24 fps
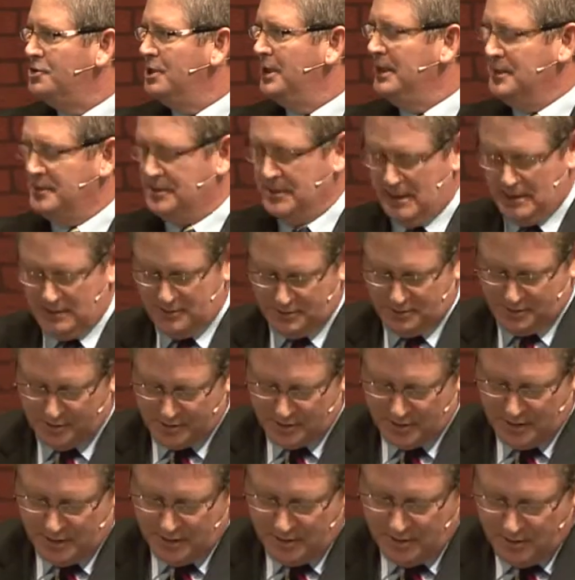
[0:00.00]

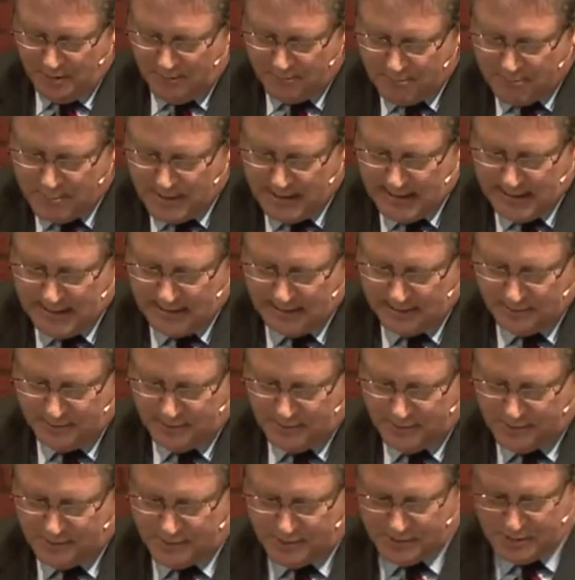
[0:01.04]
Jesus
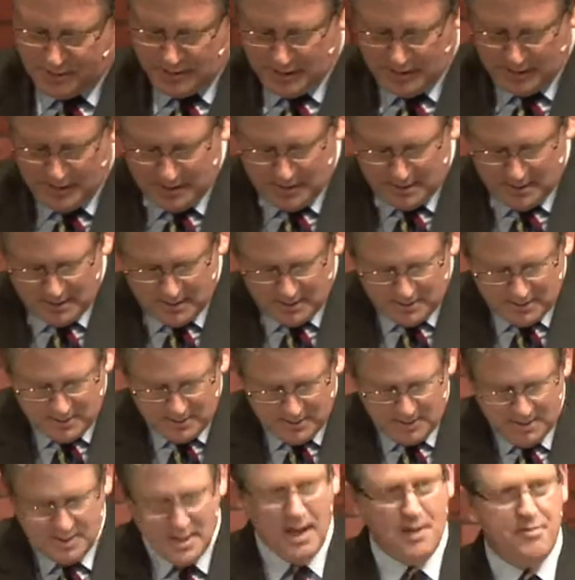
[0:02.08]
means
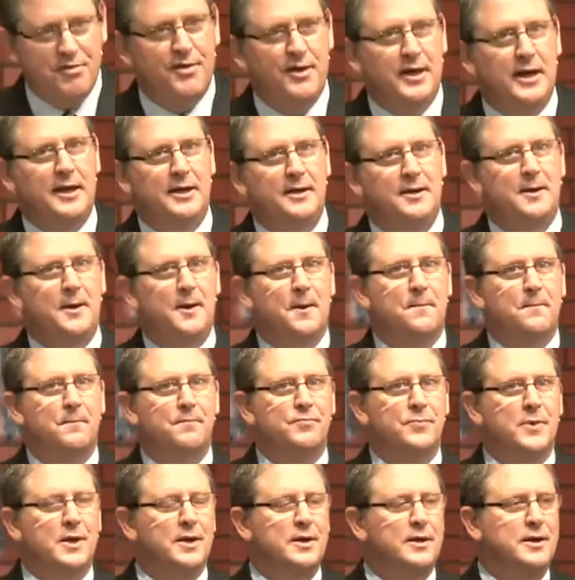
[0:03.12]
nothing.
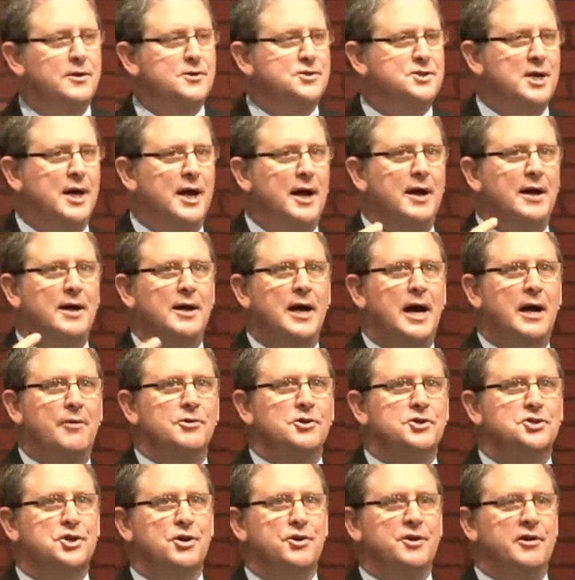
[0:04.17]
I
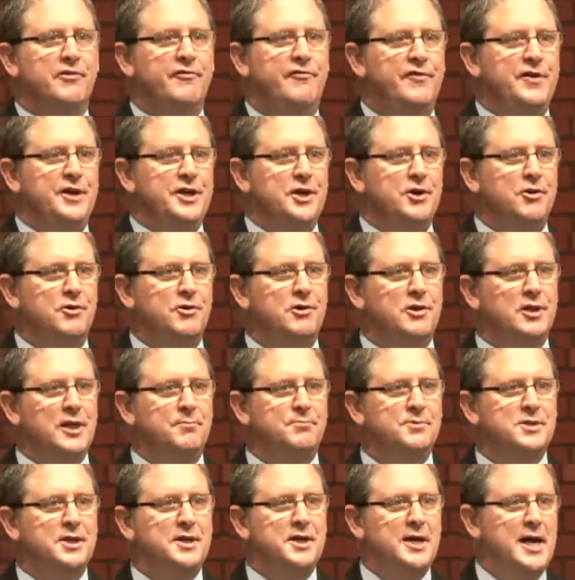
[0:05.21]
want to show you a video
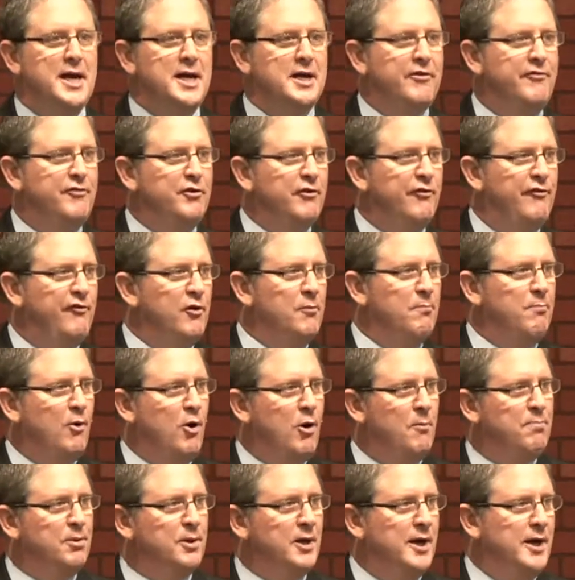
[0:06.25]
clip today. If you're a
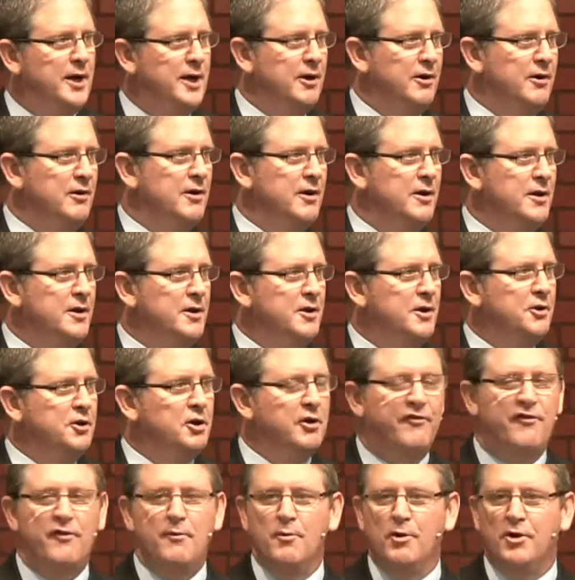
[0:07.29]
football player,
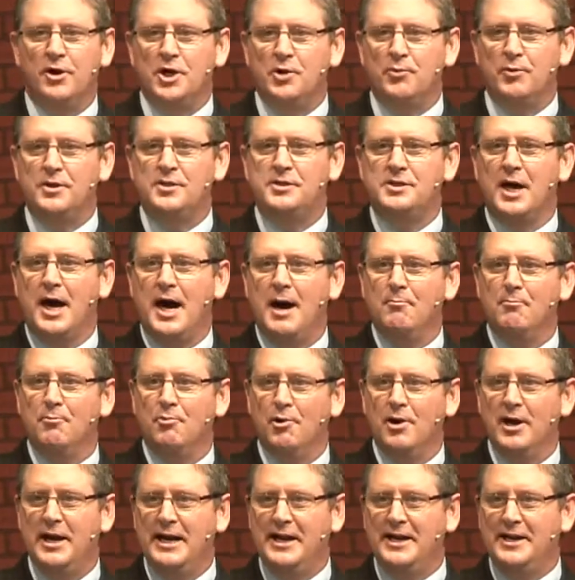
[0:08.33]
you're familiar with Tom
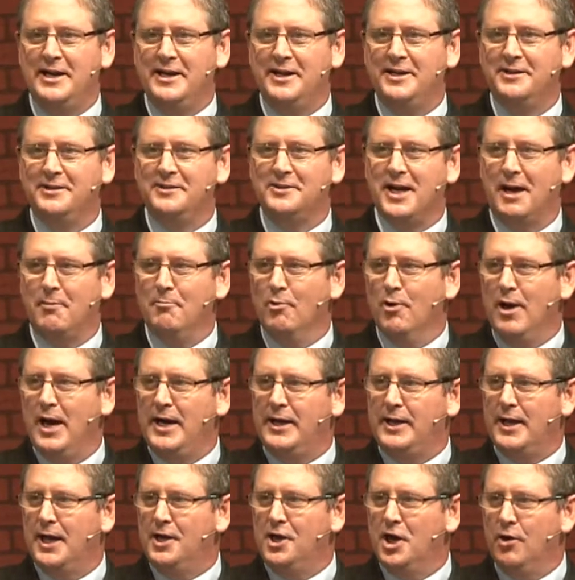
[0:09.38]
Brady. Tom
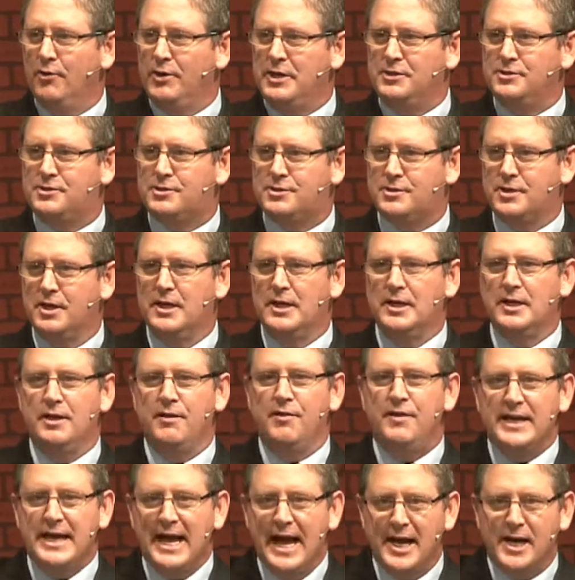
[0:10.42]
Brady, I know he's
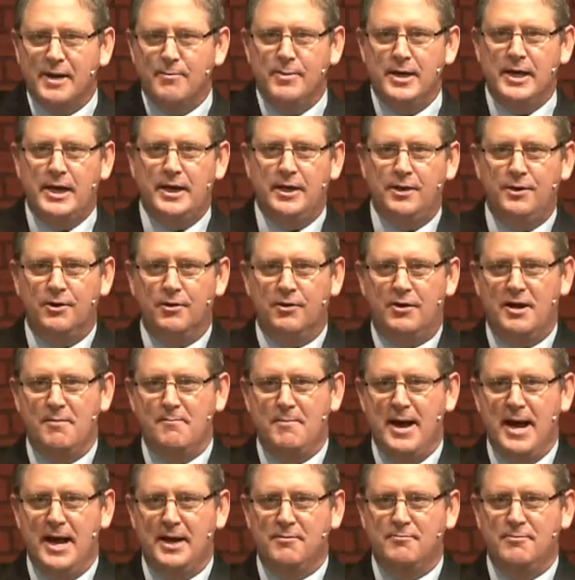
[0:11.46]
the enemy. Don't get
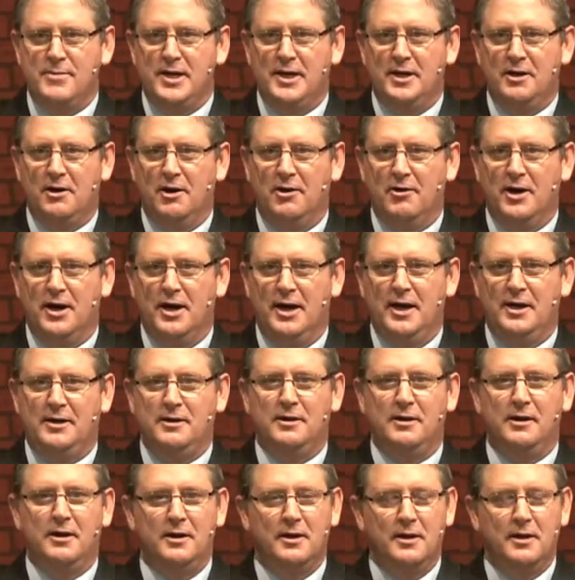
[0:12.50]
mad at me, all right?